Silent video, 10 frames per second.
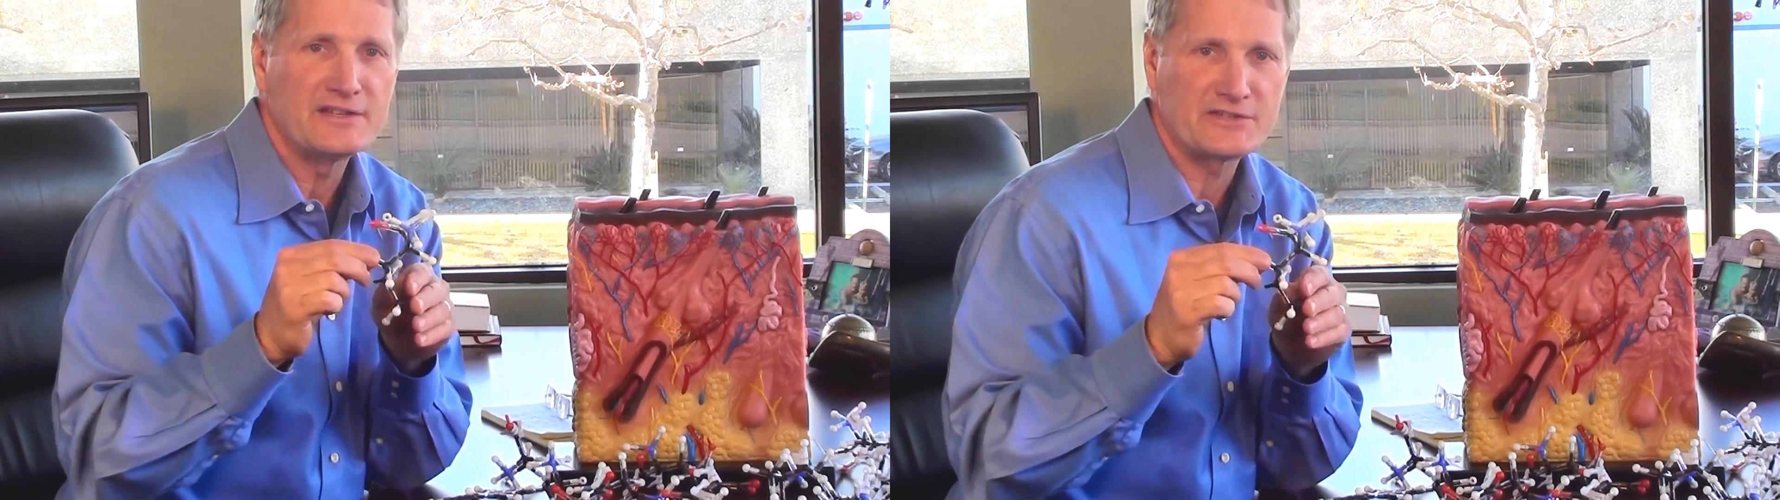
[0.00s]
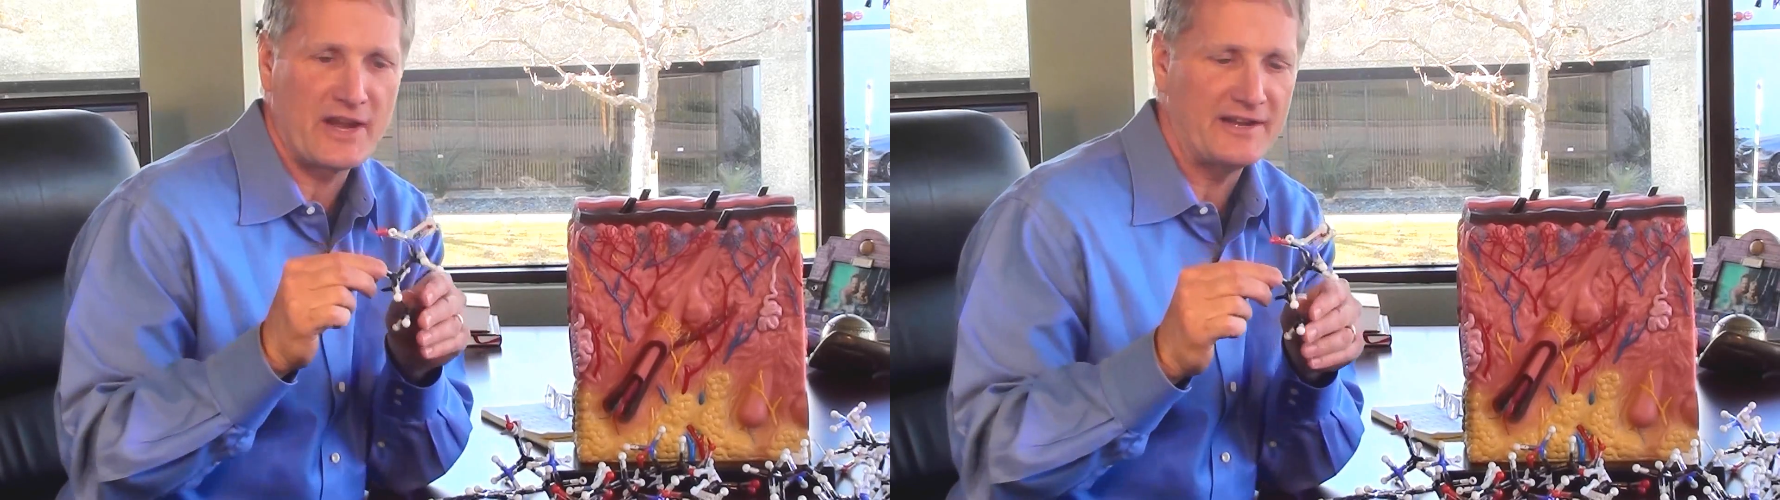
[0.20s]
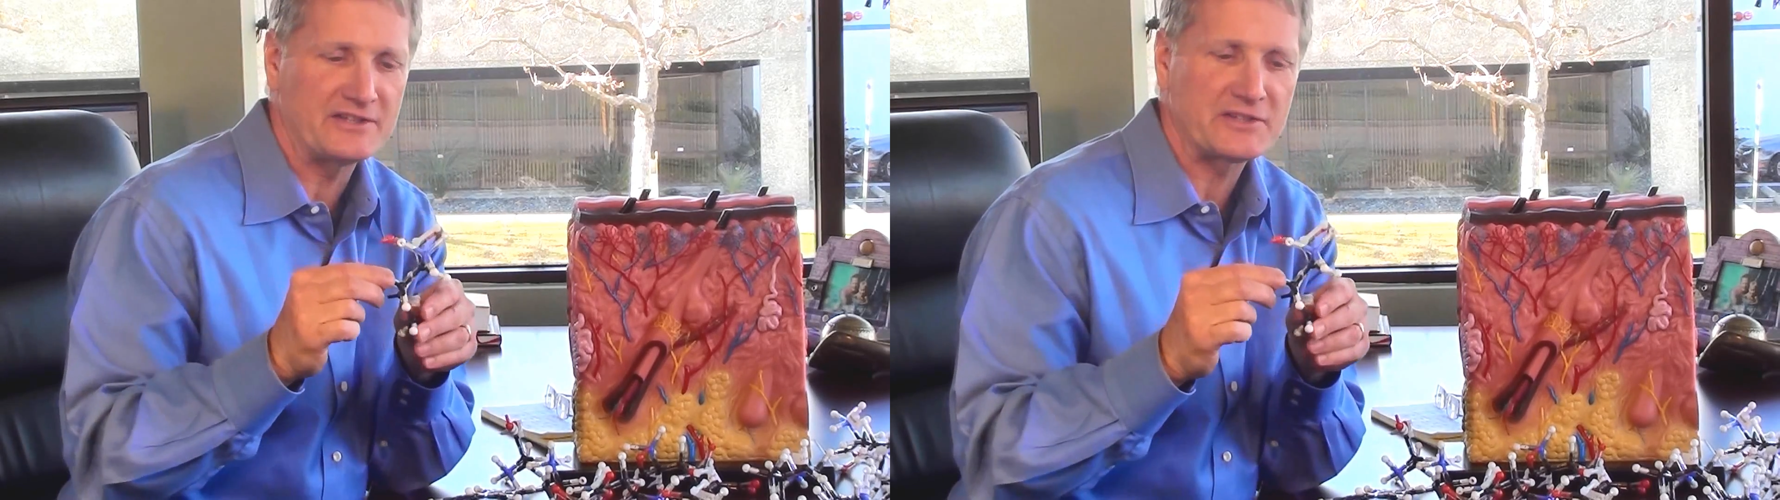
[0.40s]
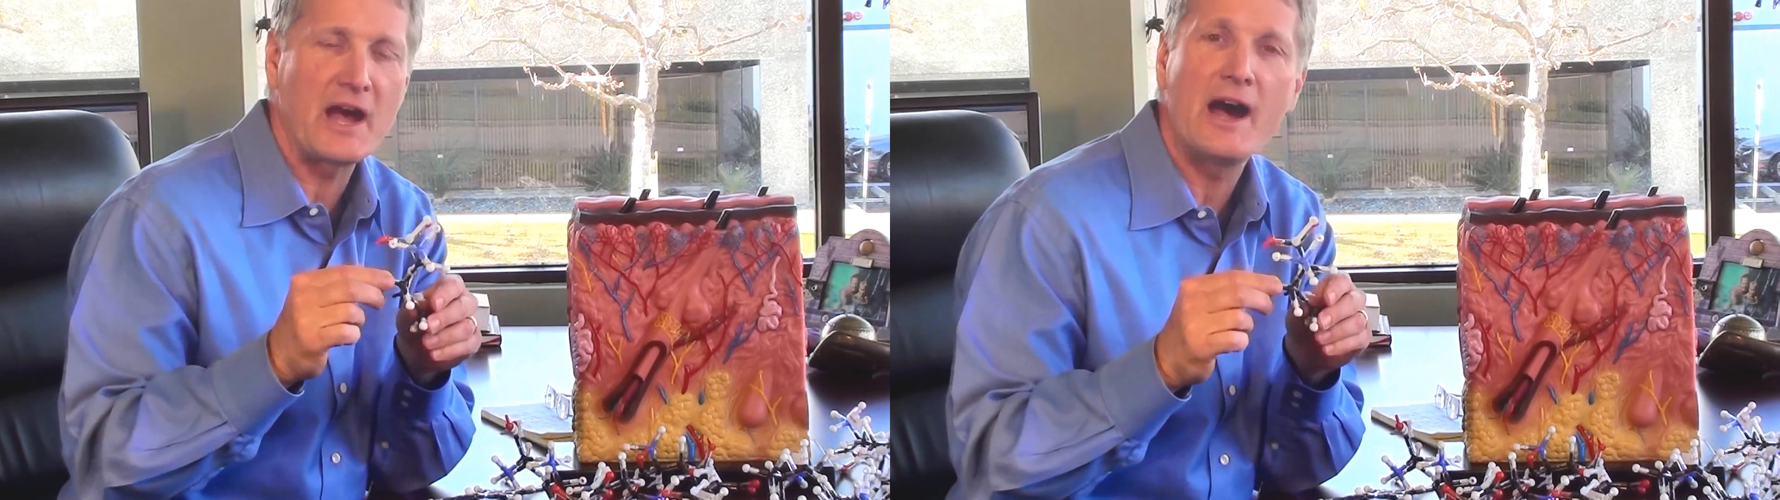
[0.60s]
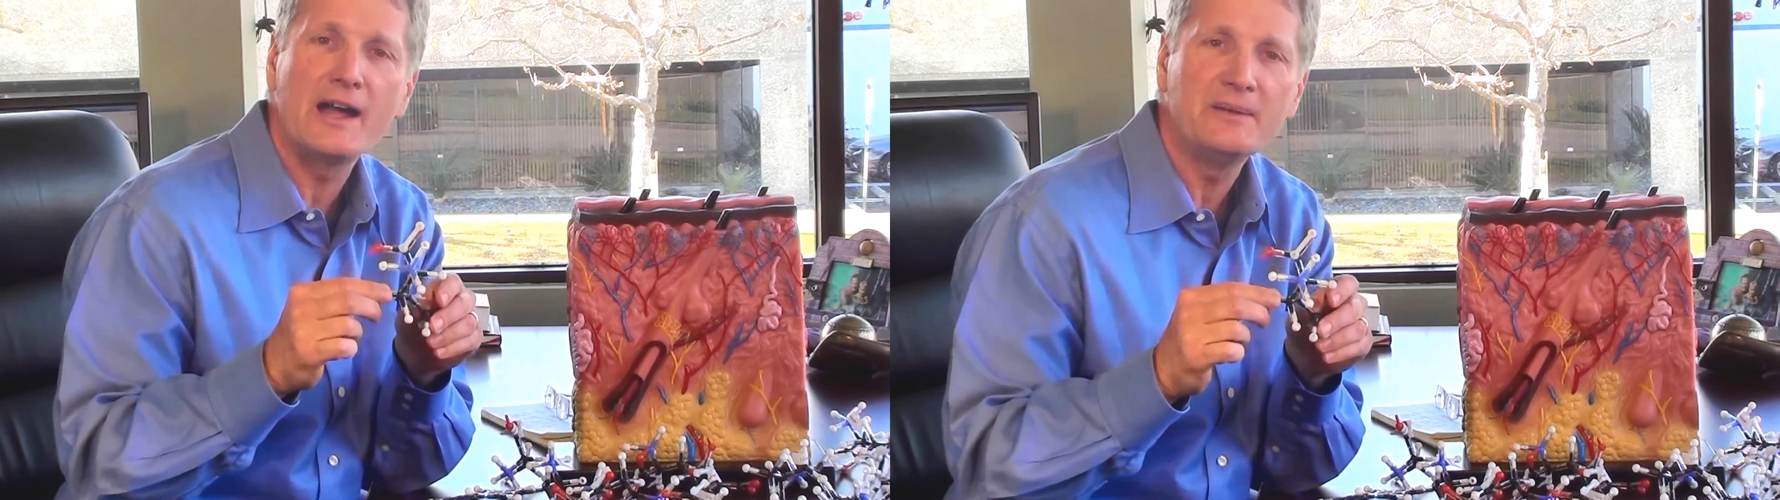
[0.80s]
decides it's
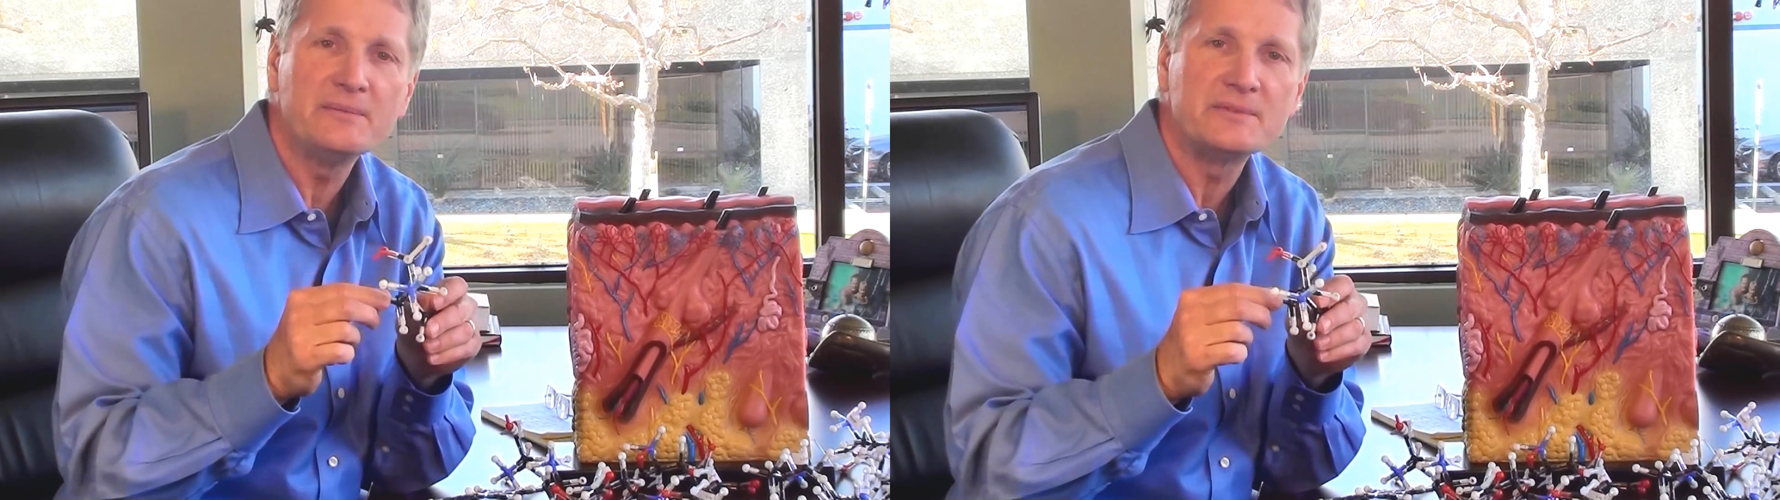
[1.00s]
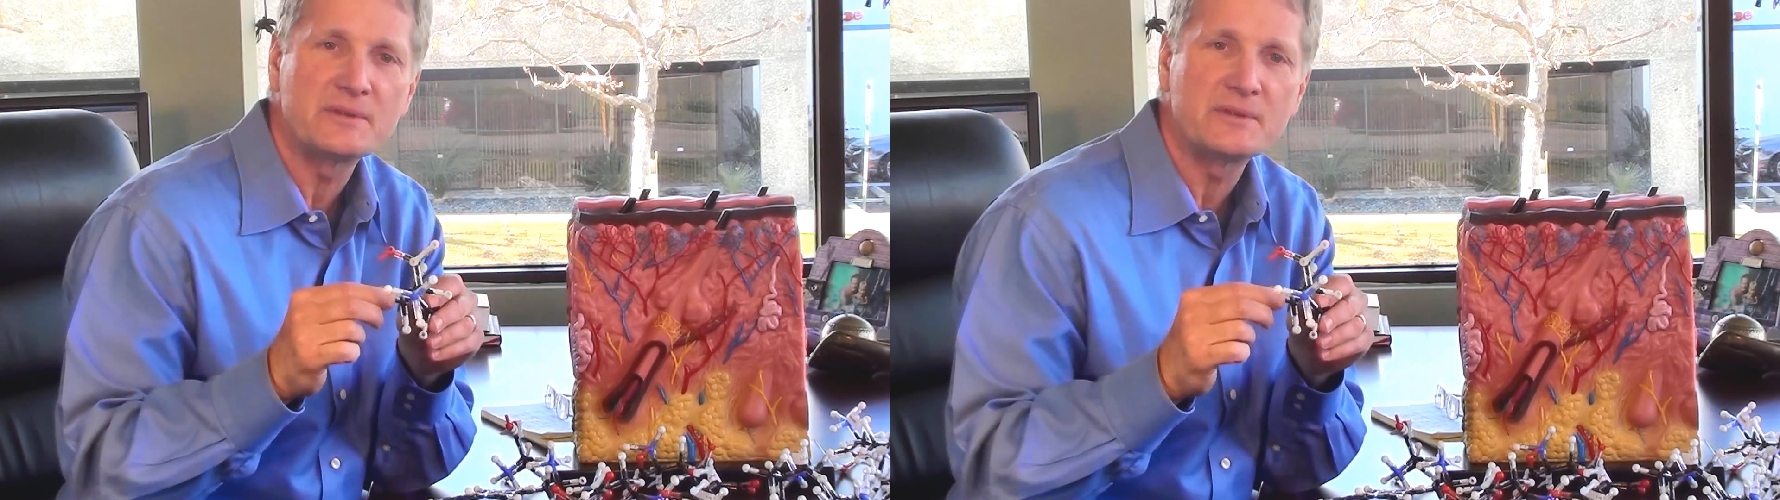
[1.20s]
time